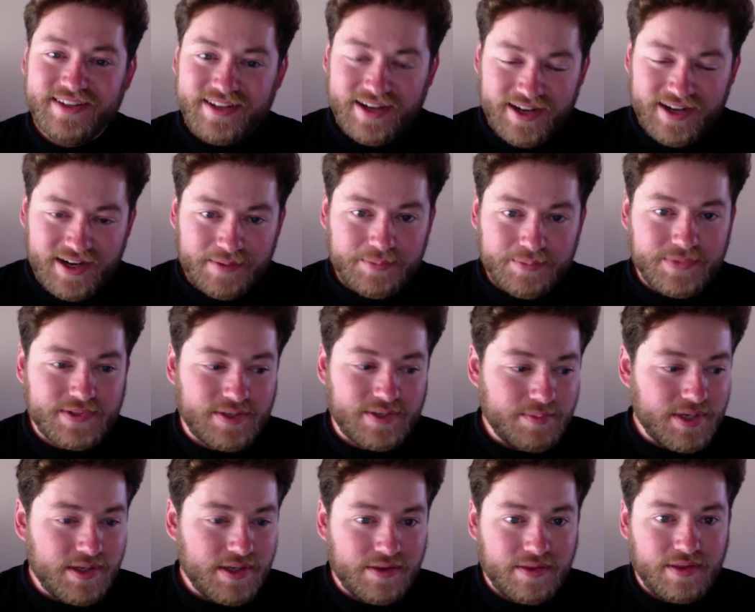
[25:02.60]
to
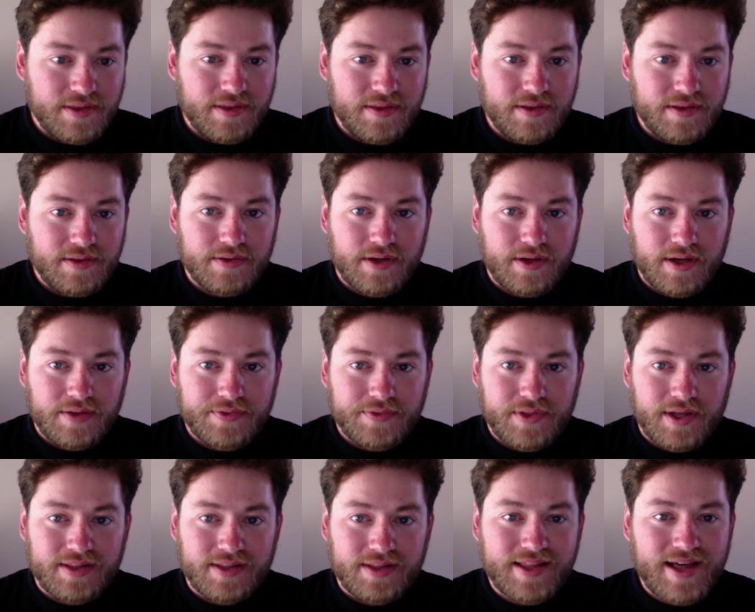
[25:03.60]
me,
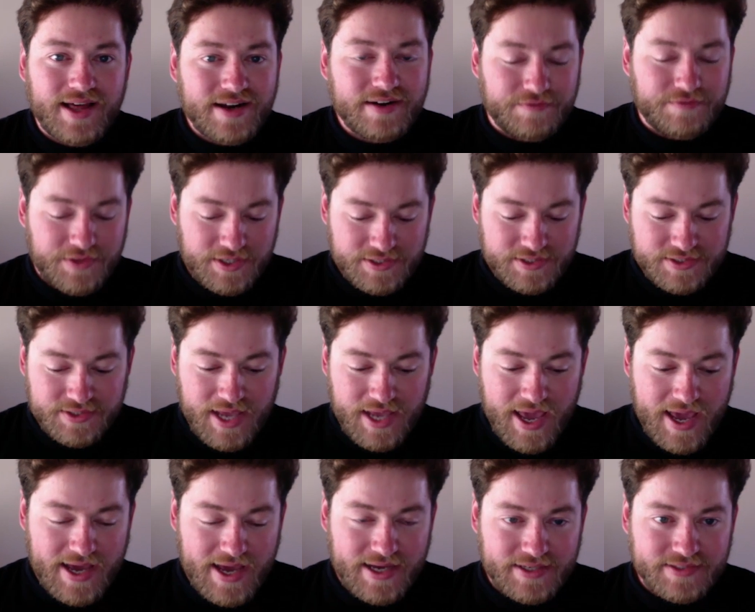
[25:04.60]
a lot of this
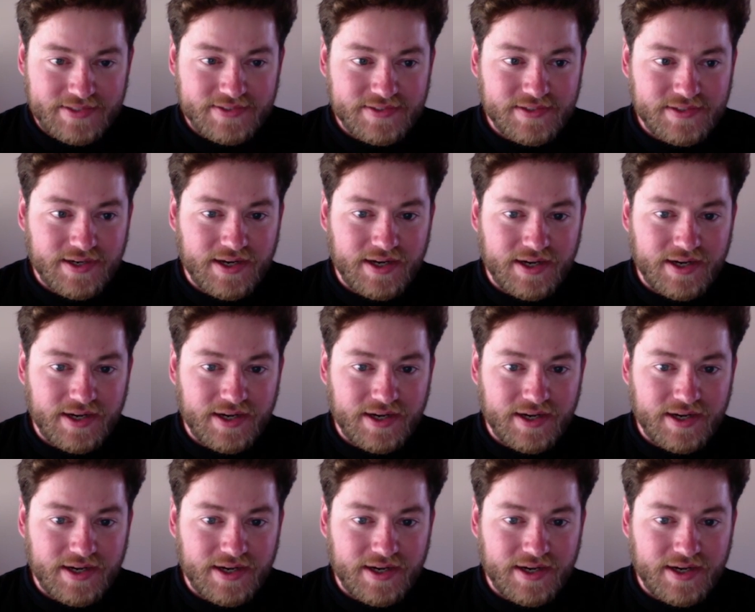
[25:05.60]
has